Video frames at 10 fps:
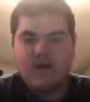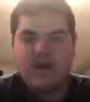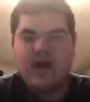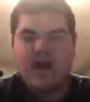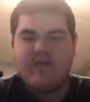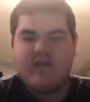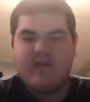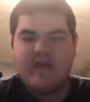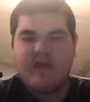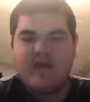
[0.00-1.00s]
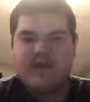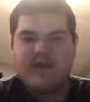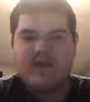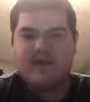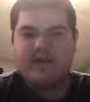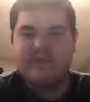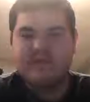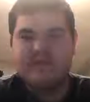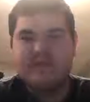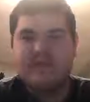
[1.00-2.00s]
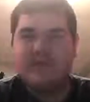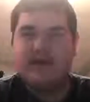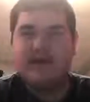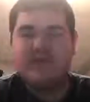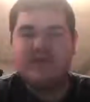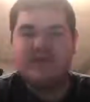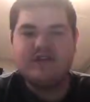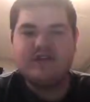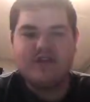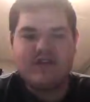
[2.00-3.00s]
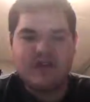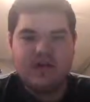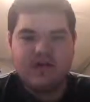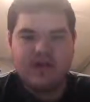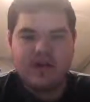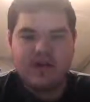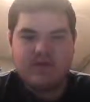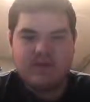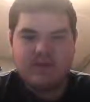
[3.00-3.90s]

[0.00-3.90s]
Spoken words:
I've been playing for about 7 years now,